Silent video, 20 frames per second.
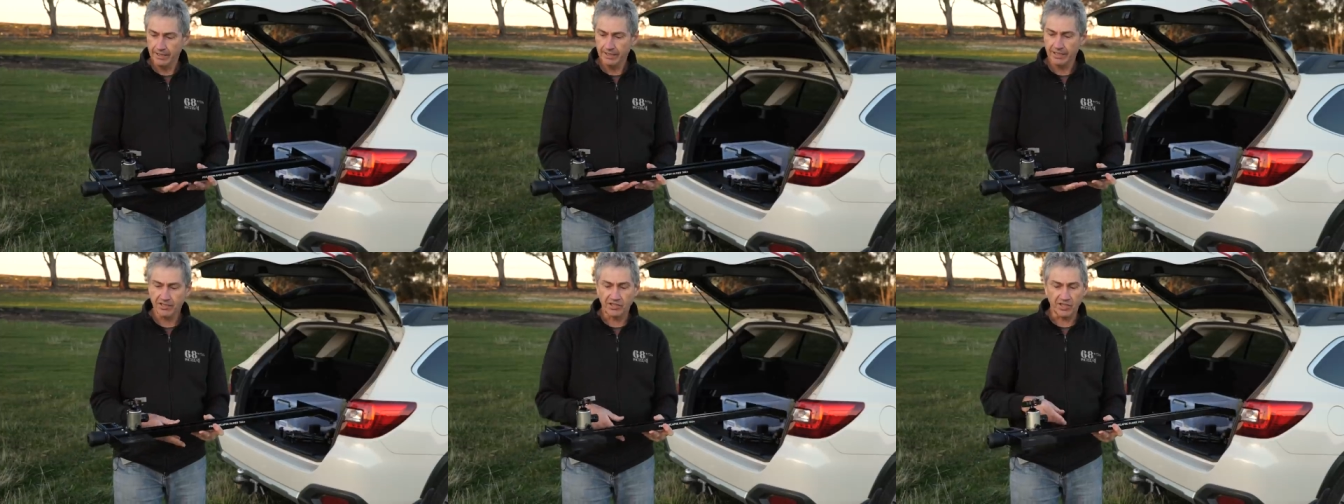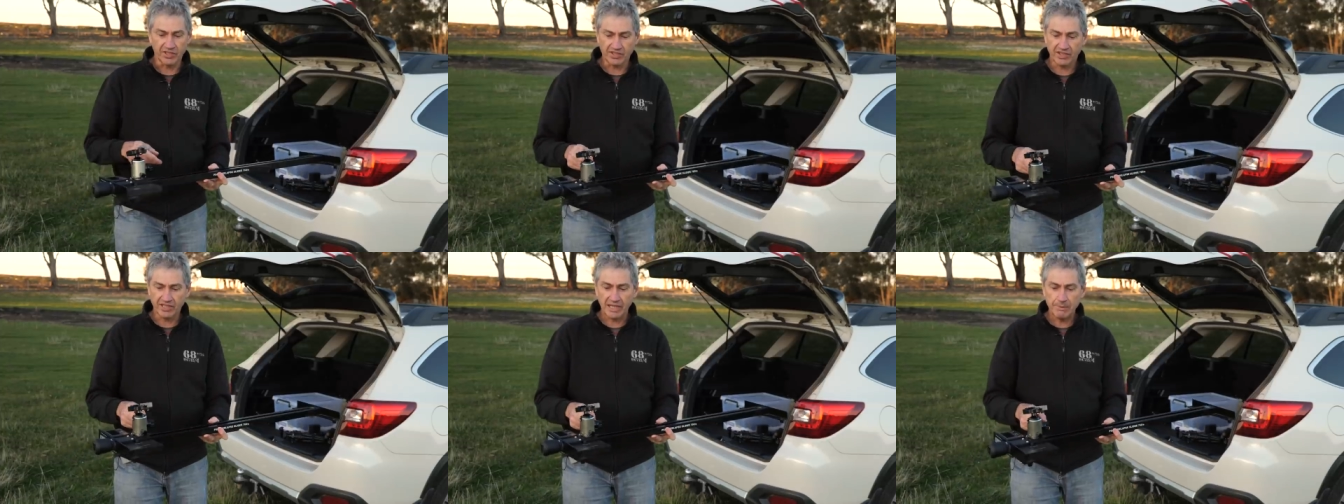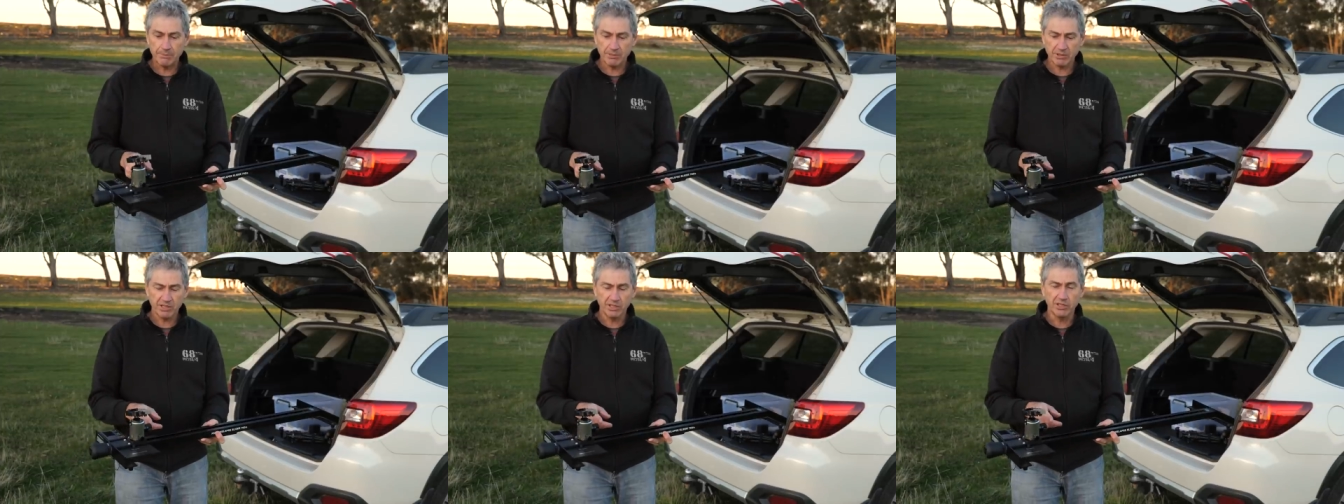It just
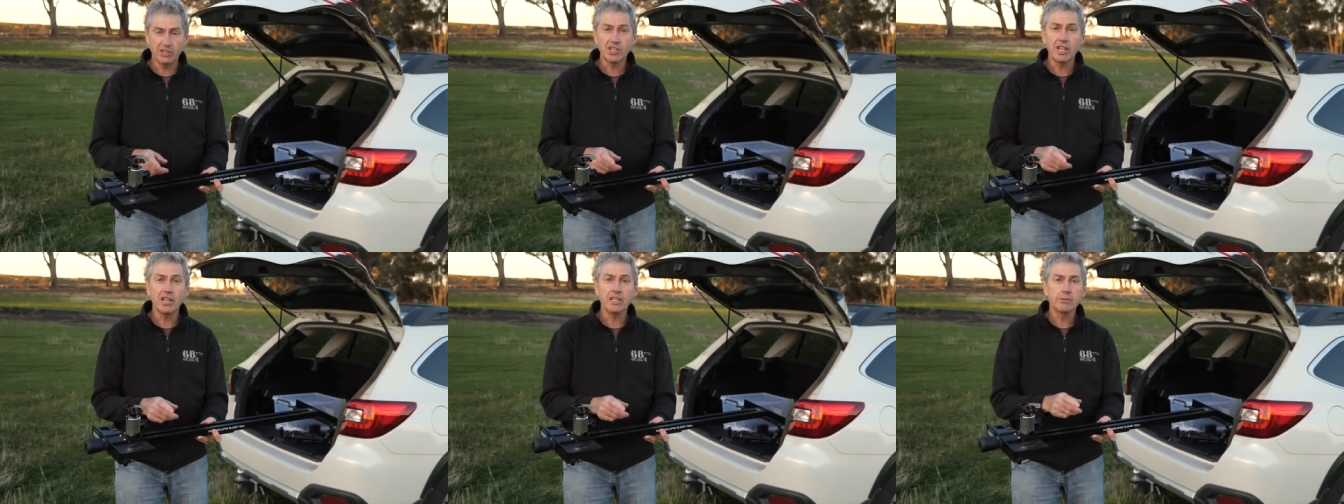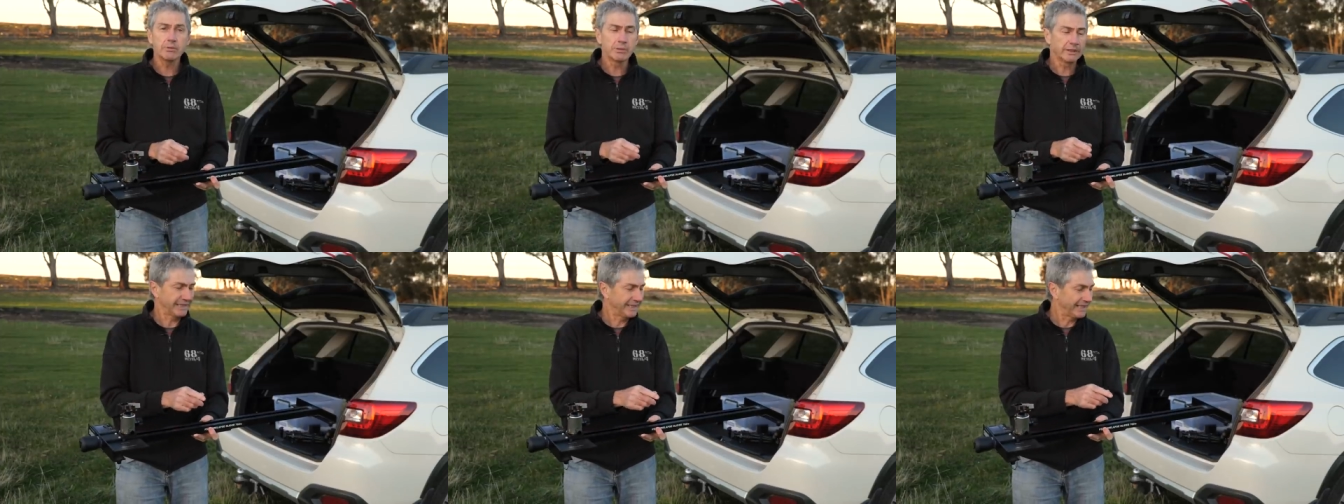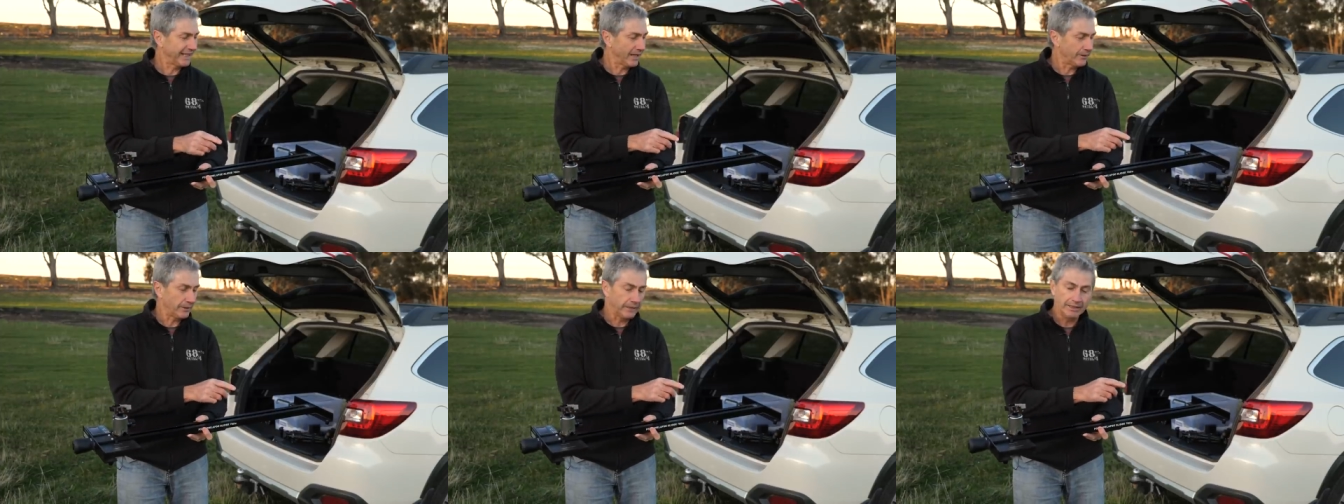keeps continually
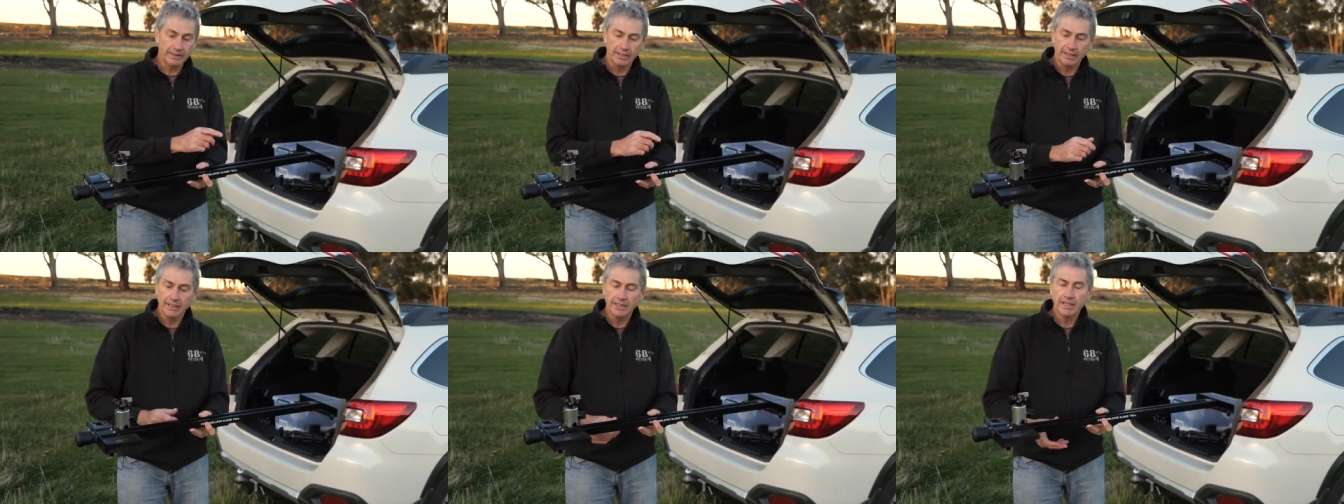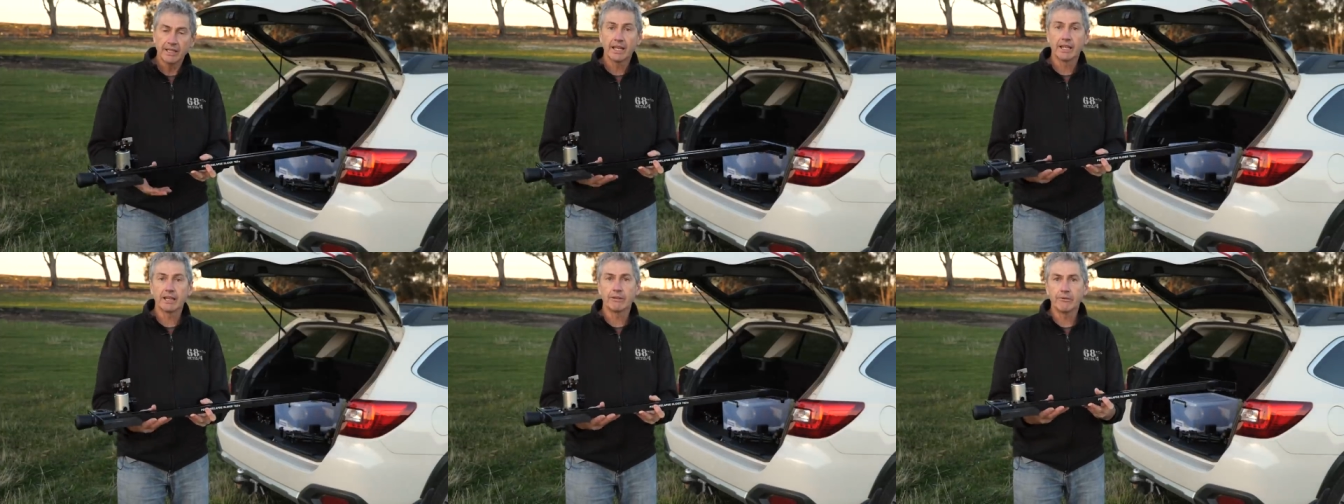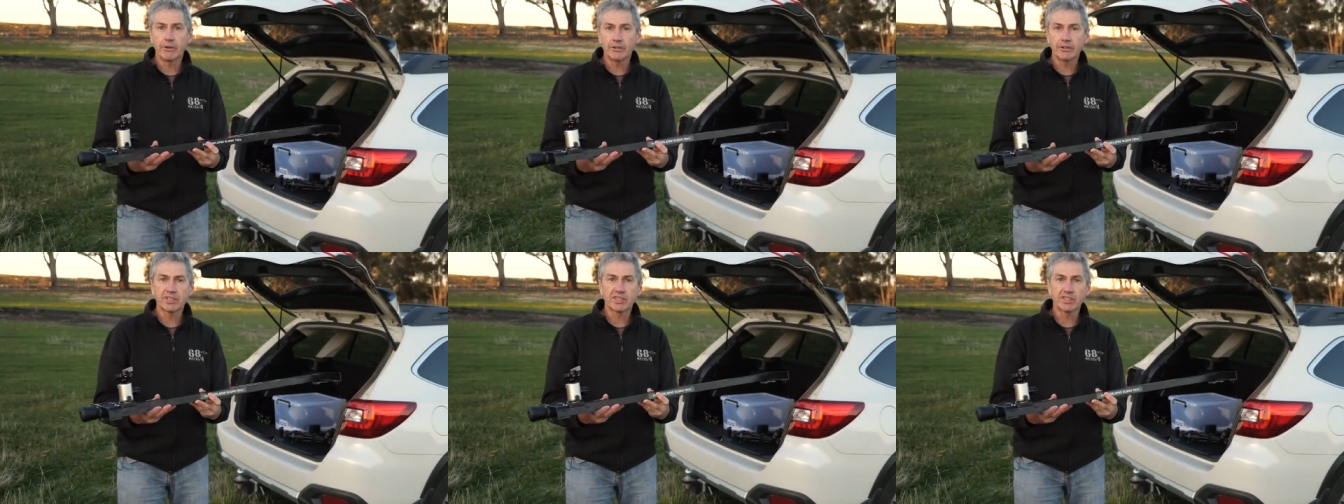going at a
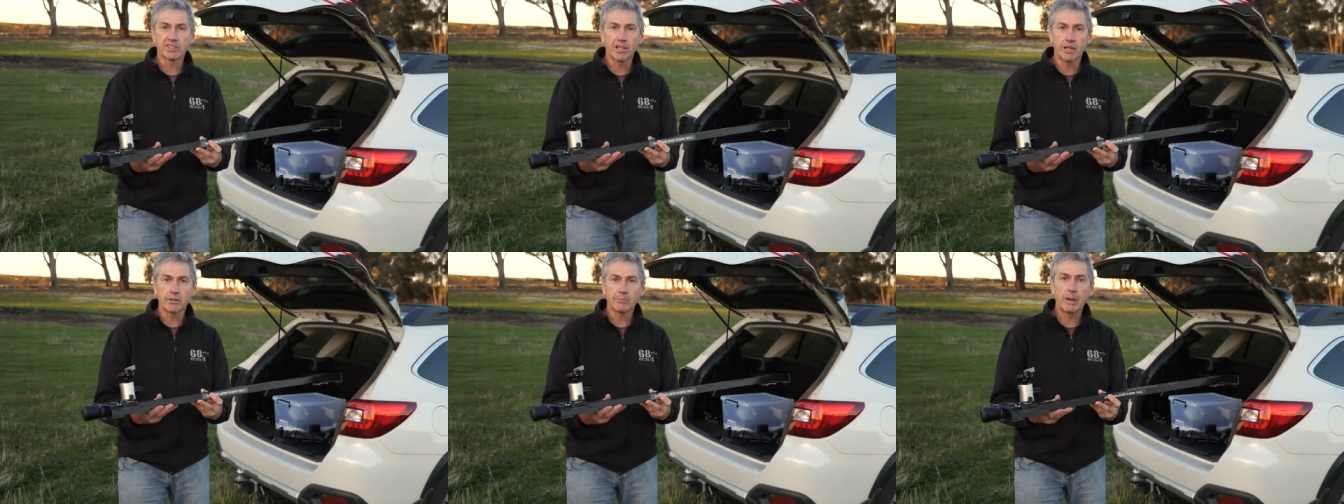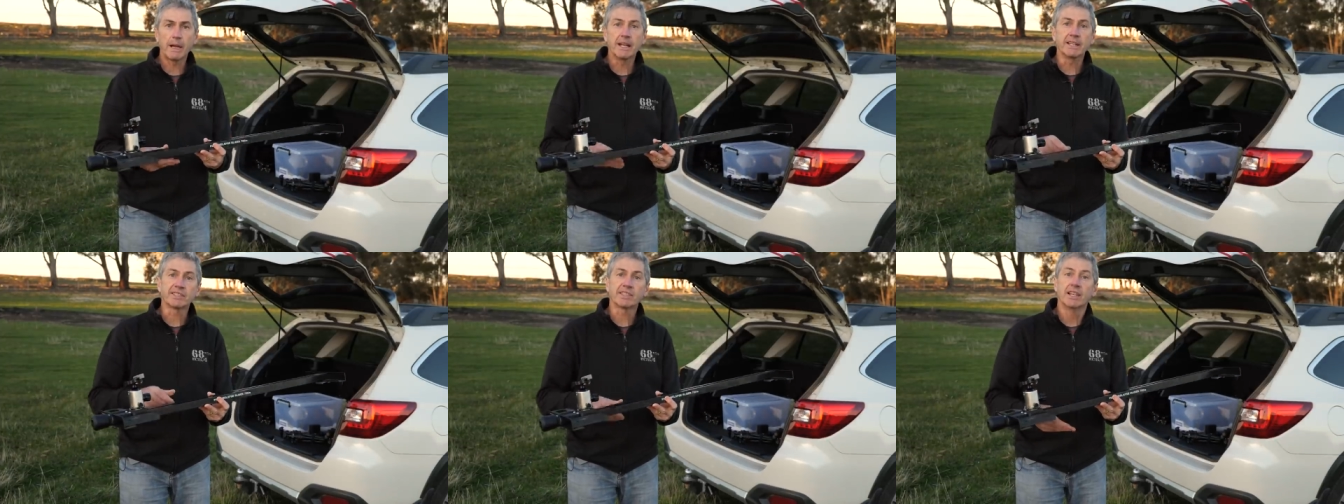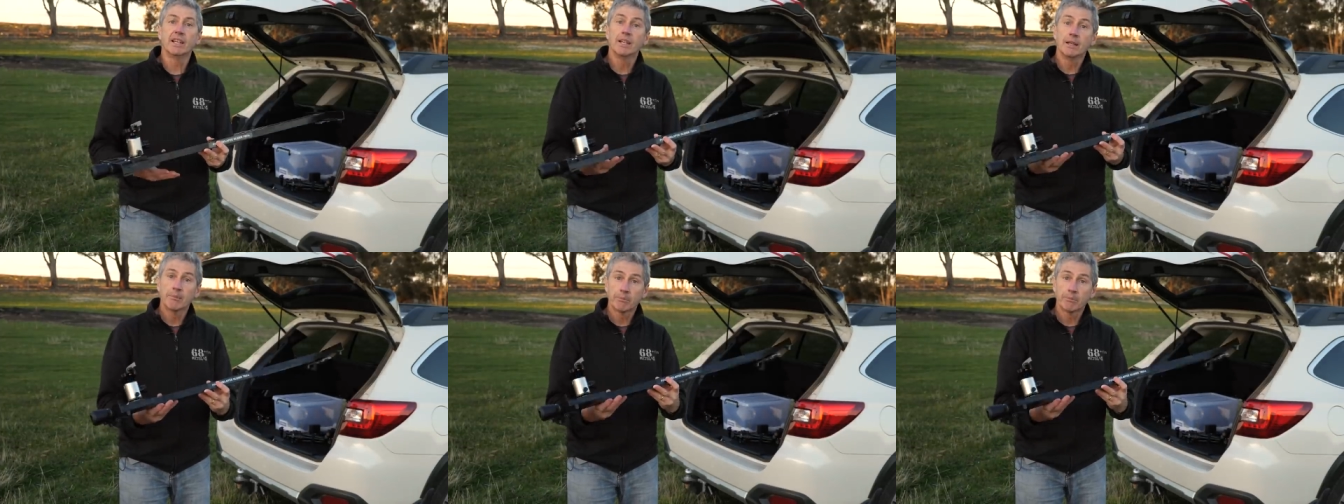very slow pace.